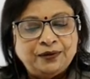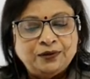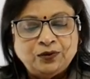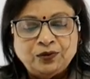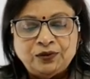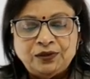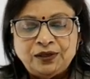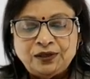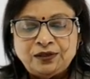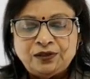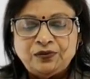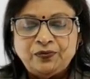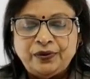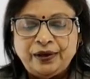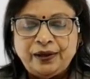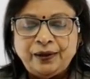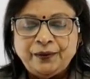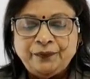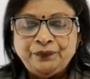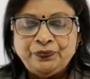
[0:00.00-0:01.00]
So this
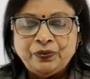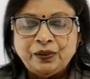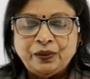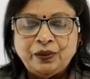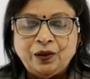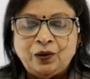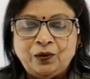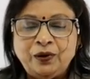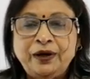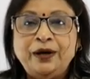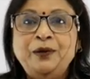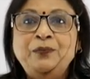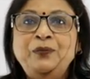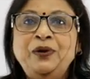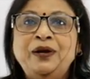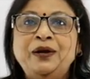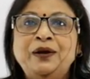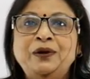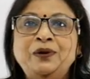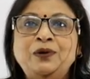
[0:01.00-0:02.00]
way, now let
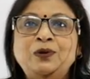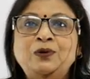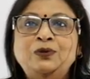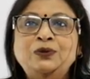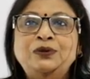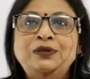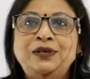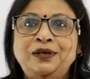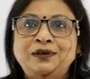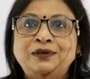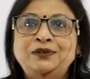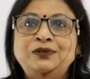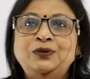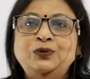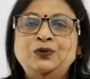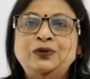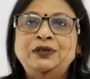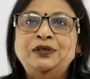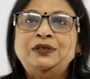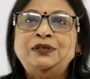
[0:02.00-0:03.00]
me conclude here
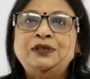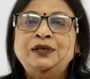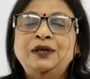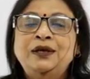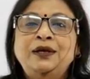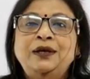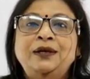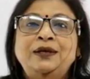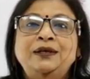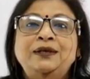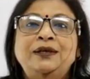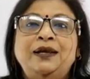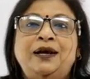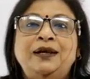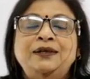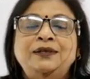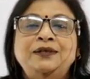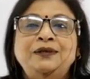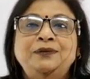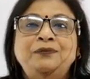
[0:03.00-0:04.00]
students
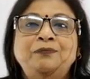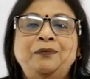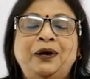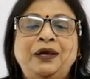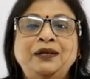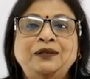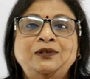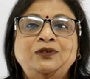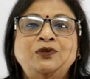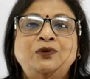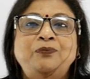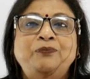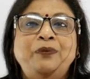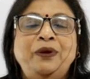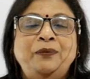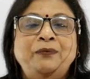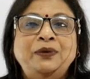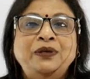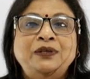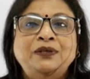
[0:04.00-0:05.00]
that balance of
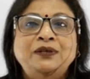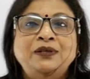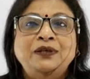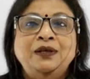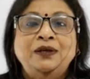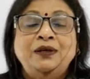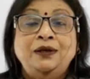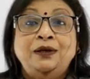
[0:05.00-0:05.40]
payment.